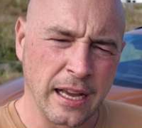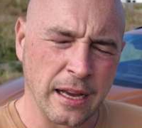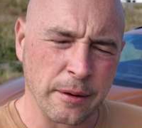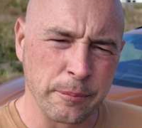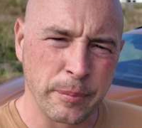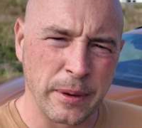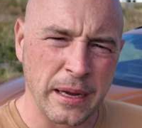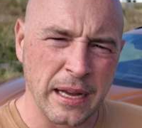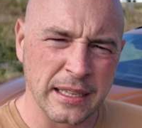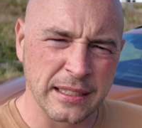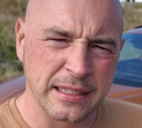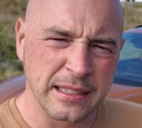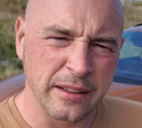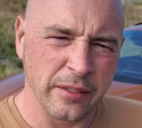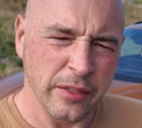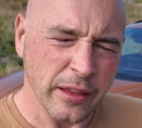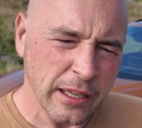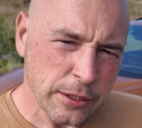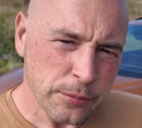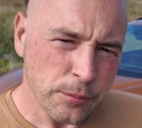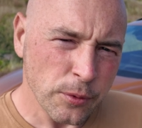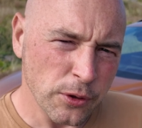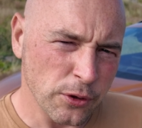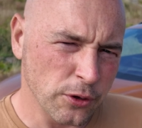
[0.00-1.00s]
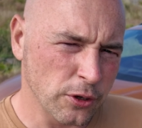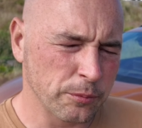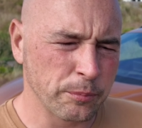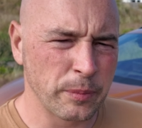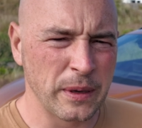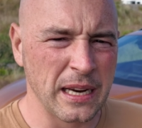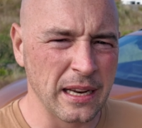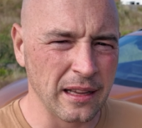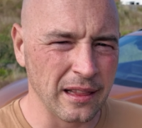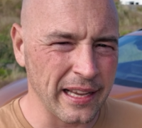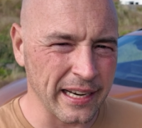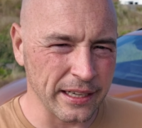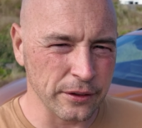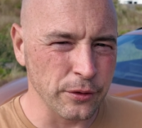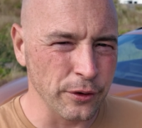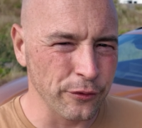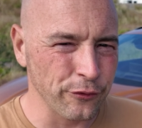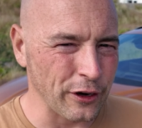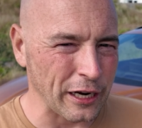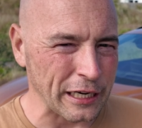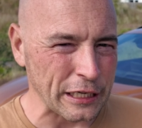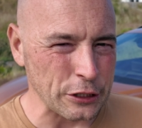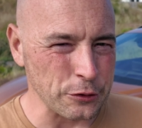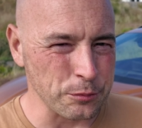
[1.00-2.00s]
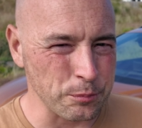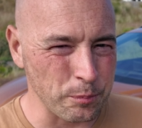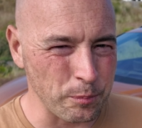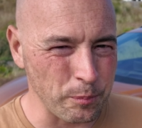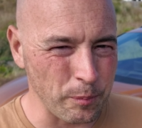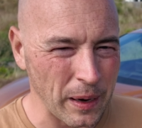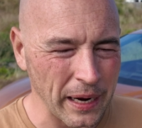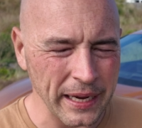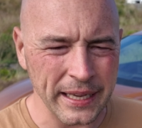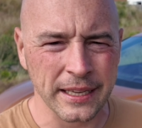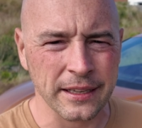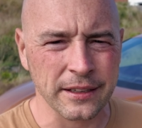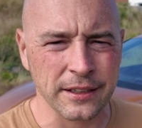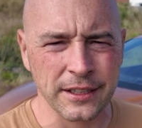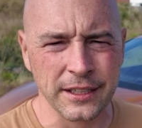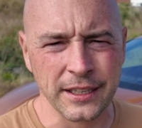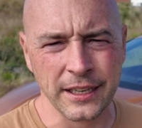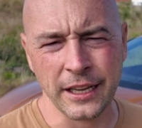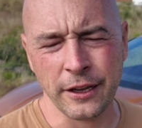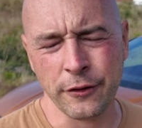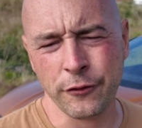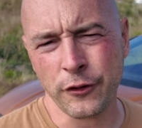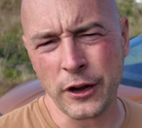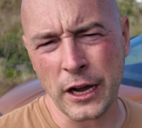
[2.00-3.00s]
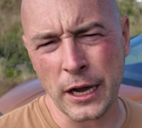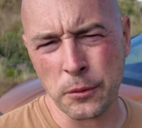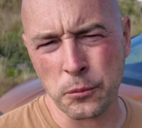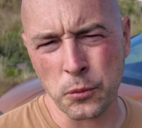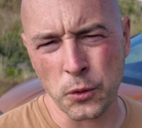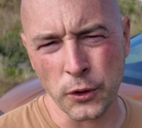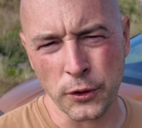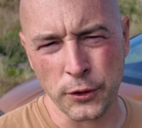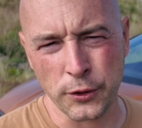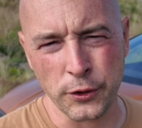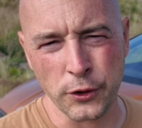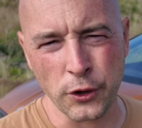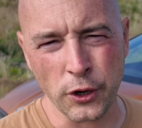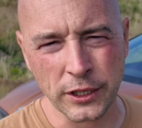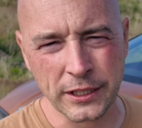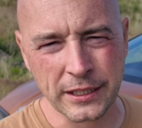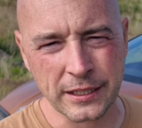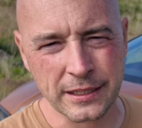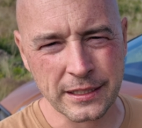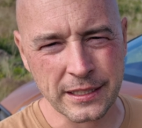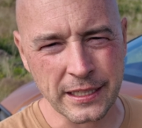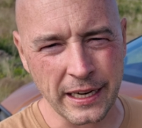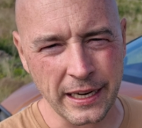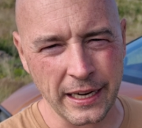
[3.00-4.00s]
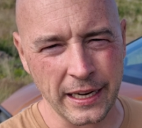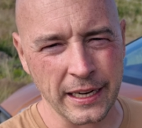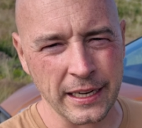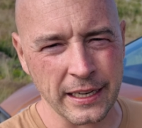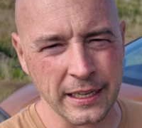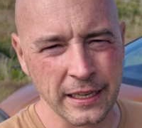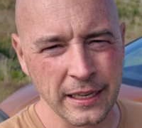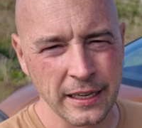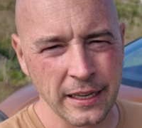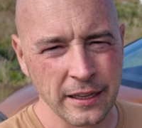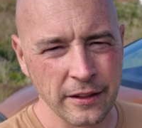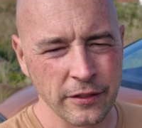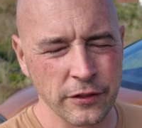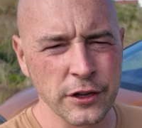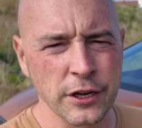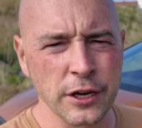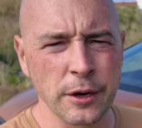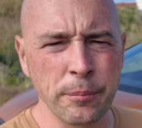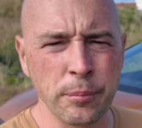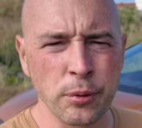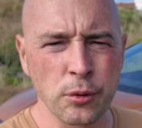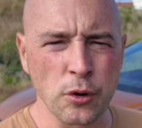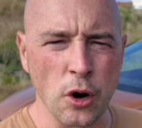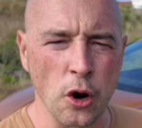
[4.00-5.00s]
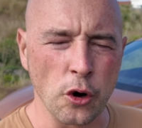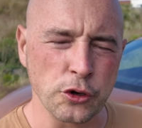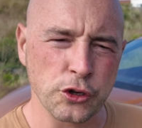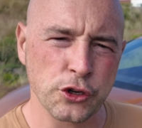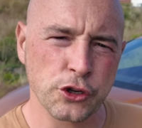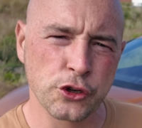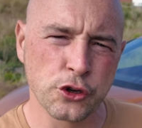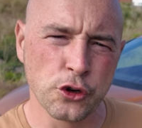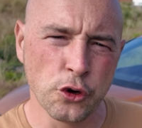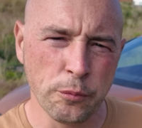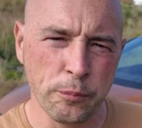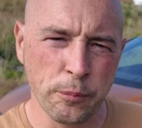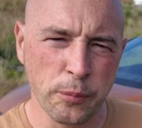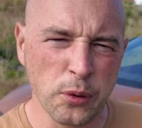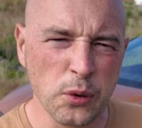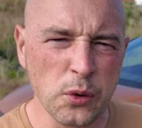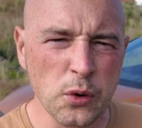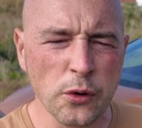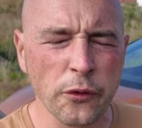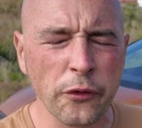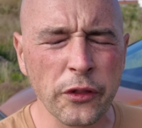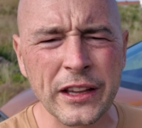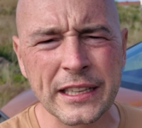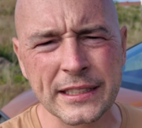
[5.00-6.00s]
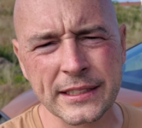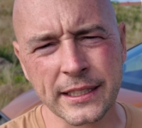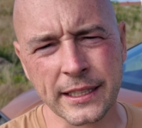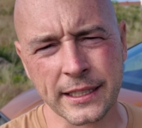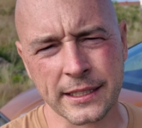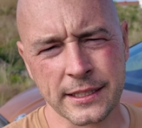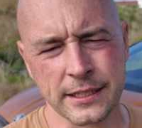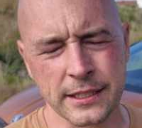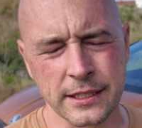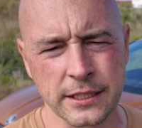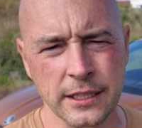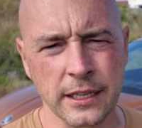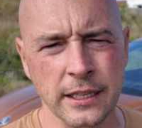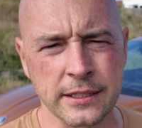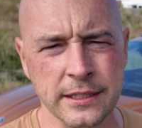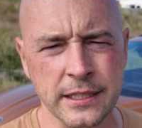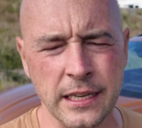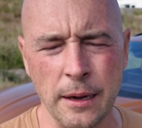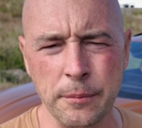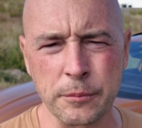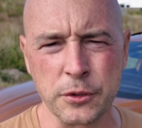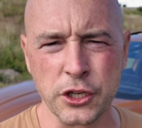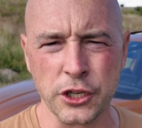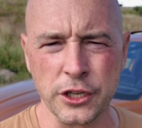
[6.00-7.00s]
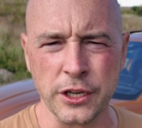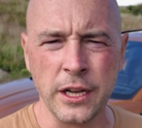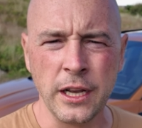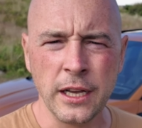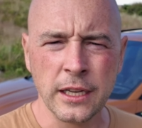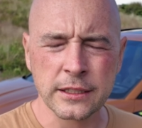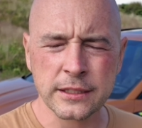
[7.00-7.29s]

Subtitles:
But this would not be electrified Speicher if I would not take the approach to prove this assumption.